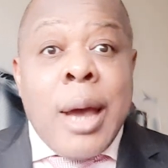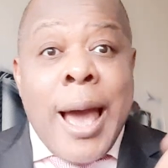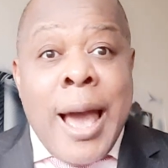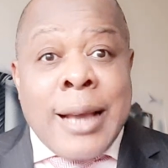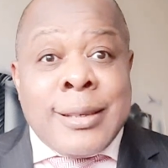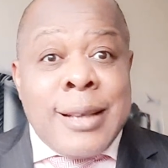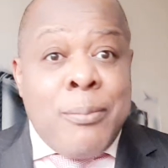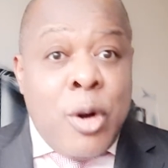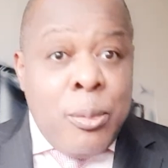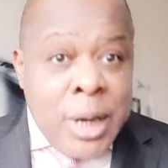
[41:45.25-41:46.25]
Ask
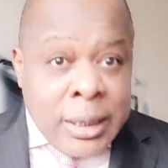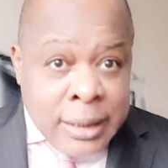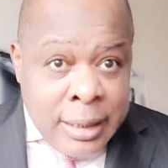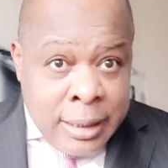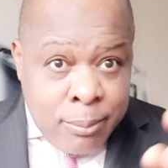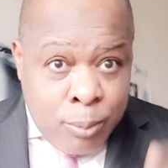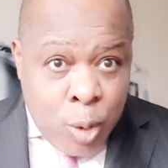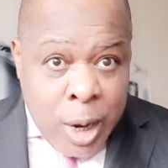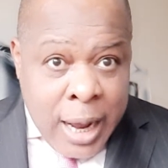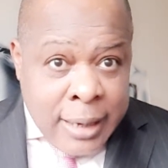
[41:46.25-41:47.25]
about Maitre
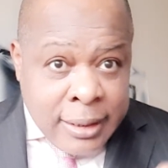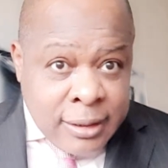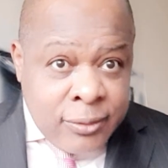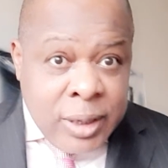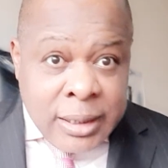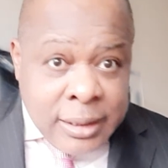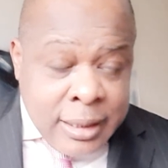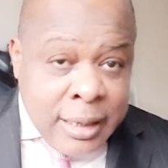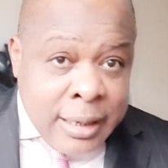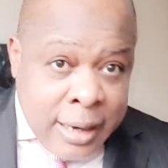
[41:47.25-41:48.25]
Mola Alec
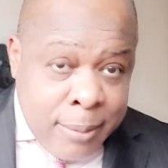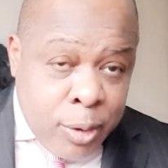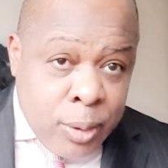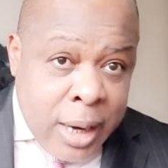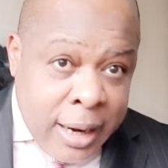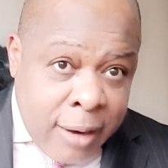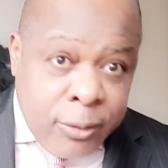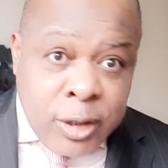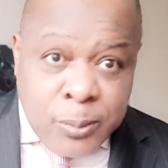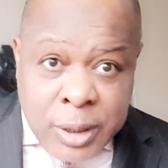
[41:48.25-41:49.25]
Divelisinger in the Cameroon. An
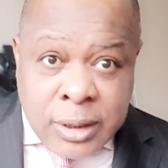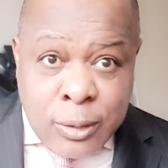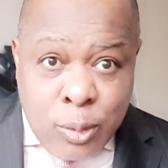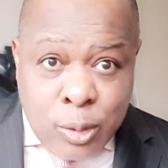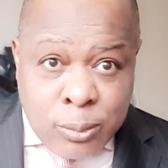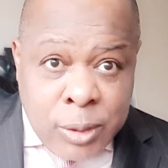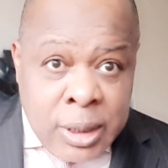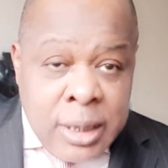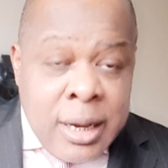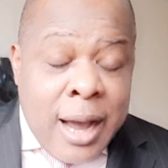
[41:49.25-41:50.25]
average person knows me.